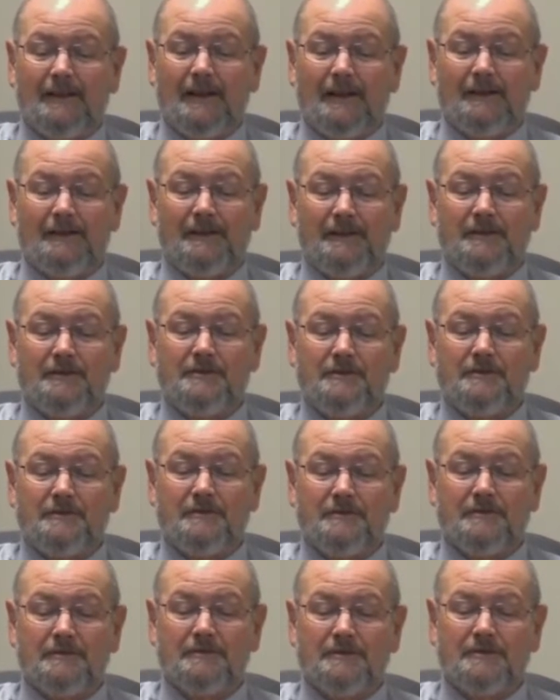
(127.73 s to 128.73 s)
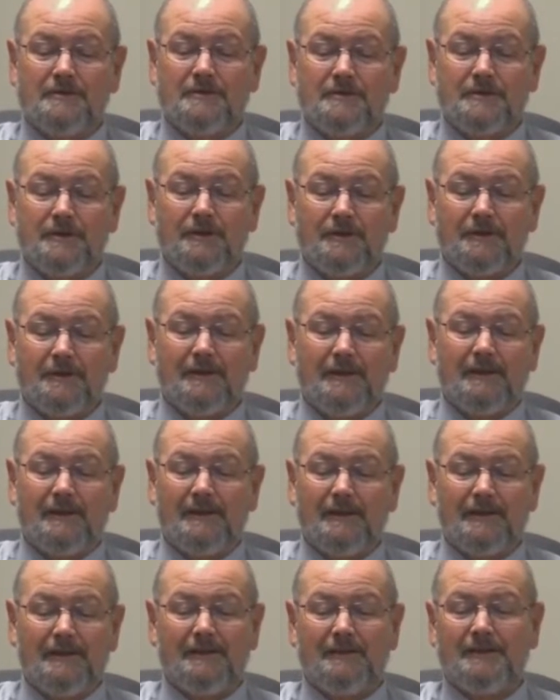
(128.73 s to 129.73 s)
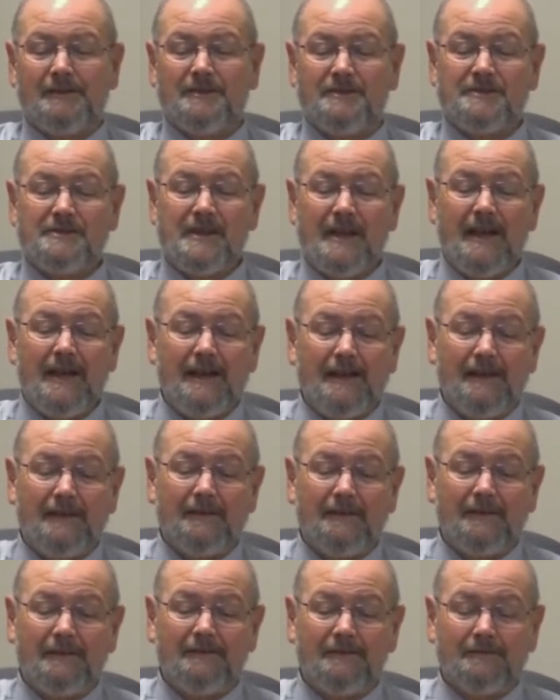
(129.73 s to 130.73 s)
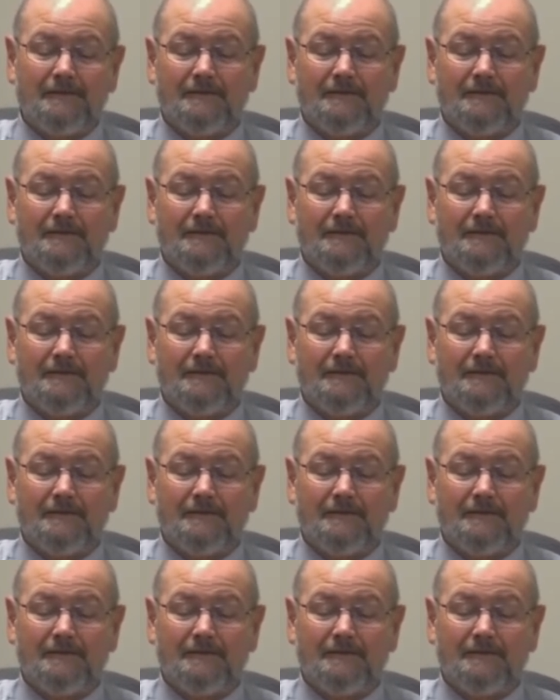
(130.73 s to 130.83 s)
and he took in his hand